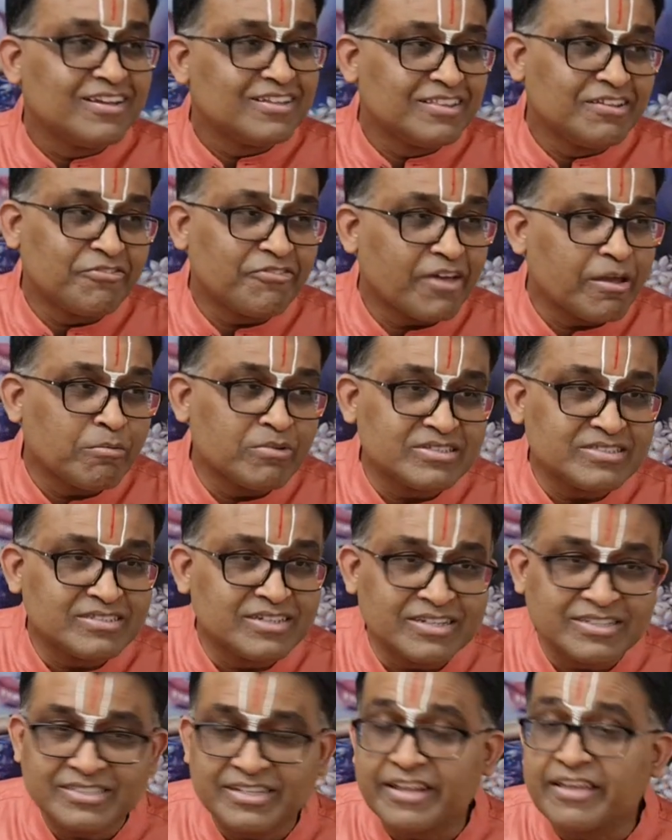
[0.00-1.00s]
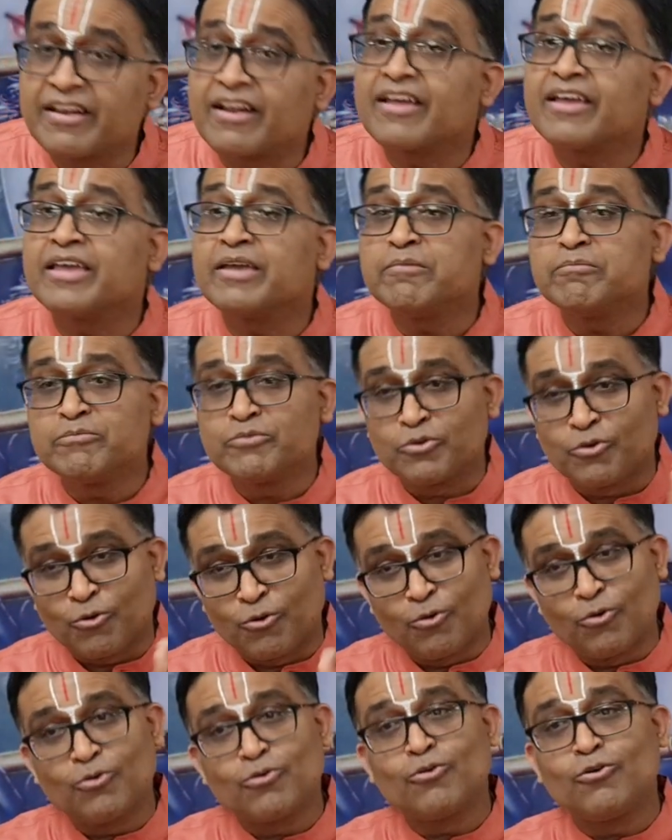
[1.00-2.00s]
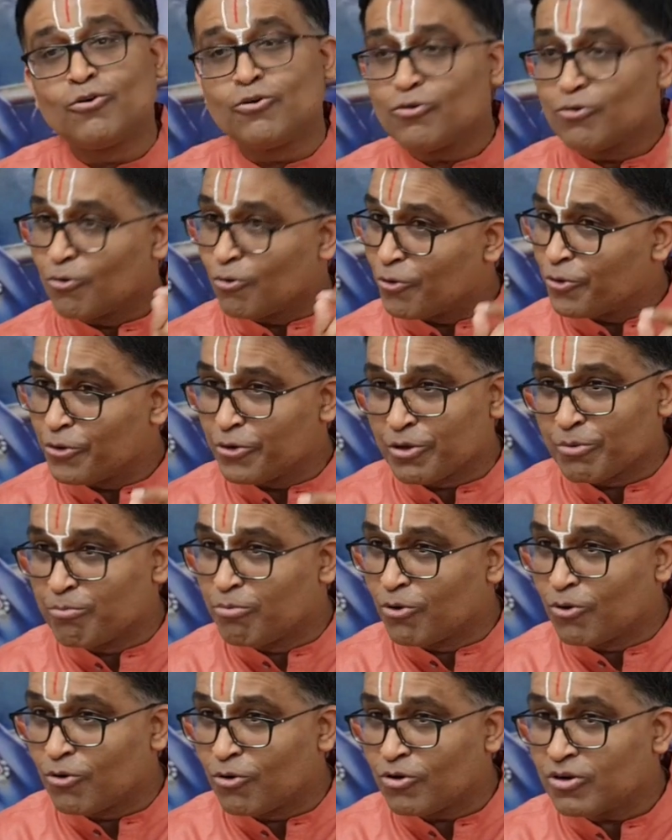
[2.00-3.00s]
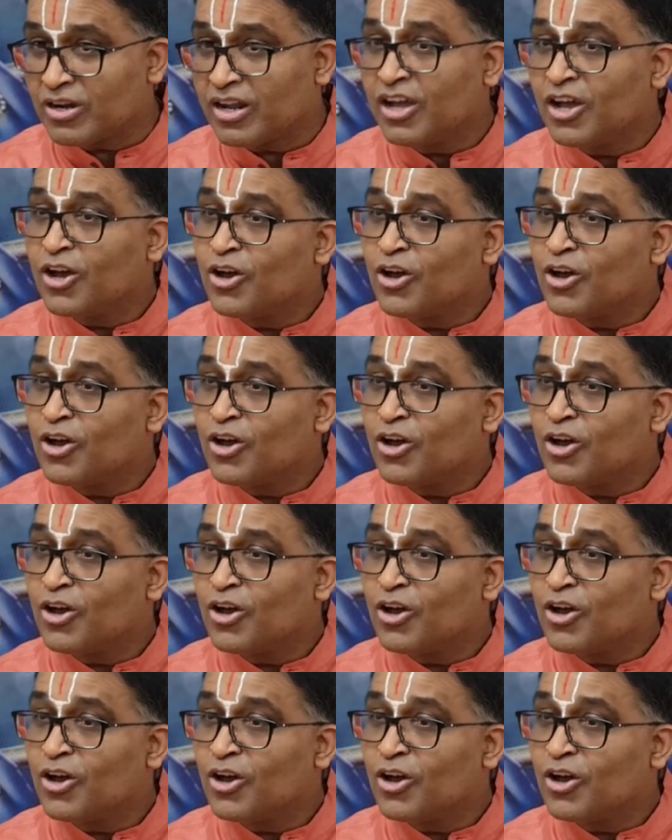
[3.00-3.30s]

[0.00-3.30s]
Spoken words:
the famous nursery rhyme, row, row, row your boat,